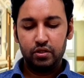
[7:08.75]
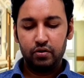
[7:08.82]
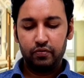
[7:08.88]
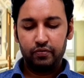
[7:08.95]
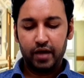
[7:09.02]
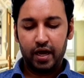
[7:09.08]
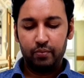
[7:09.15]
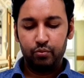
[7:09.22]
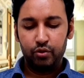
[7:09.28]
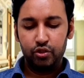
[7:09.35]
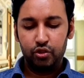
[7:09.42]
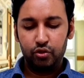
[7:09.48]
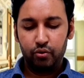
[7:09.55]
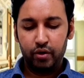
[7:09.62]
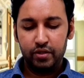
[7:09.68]
of Cambridge,
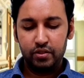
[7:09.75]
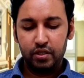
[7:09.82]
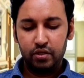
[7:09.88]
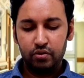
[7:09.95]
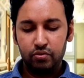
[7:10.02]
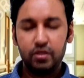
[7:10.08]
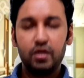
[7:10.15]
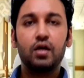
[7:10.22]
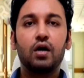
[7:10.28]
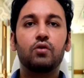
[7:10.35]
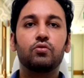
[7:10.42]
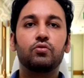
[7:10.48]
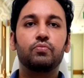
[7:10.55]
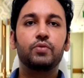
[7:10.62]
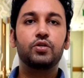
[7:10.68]
USA to set out
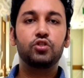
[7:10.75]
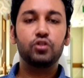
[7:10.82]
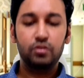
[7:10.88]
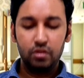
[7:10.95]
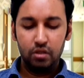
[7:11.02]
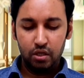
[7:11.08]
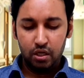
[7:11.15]
on a mission